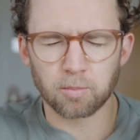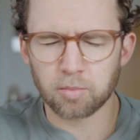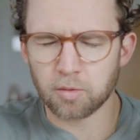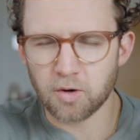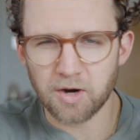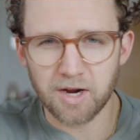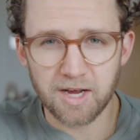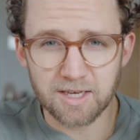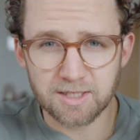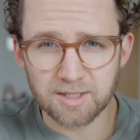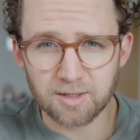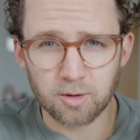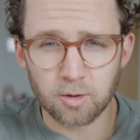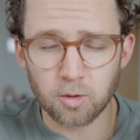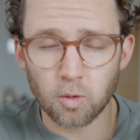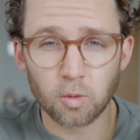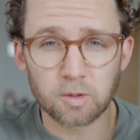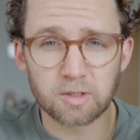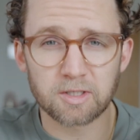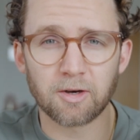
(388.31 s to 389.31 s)
prayers and
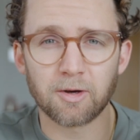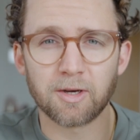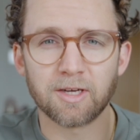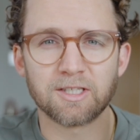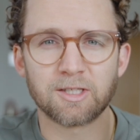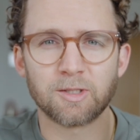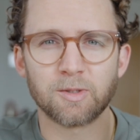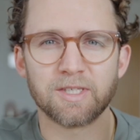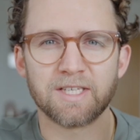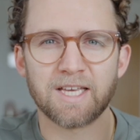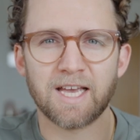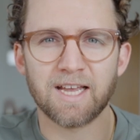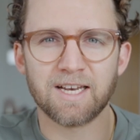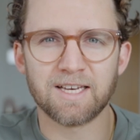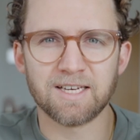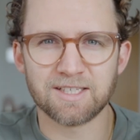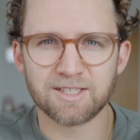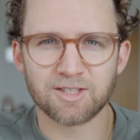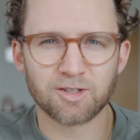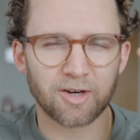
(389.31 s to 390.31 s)
thoughts going into his head
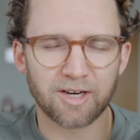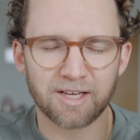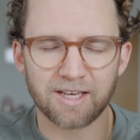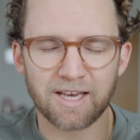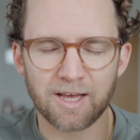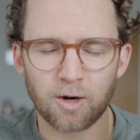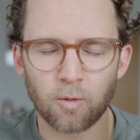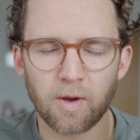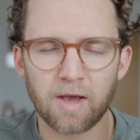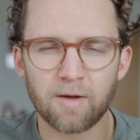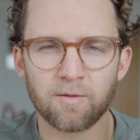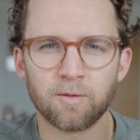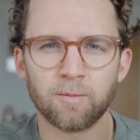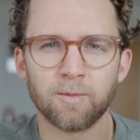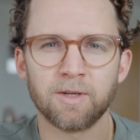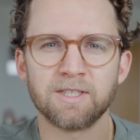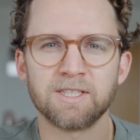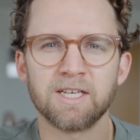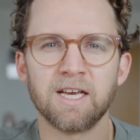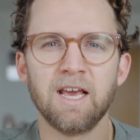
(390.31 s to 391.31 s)
and he's trying to get away from
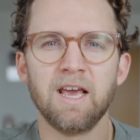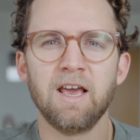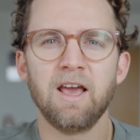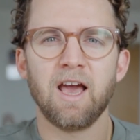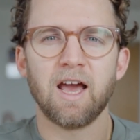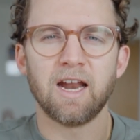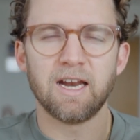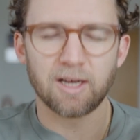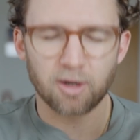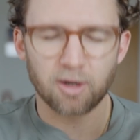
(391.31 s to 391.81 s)
it, and he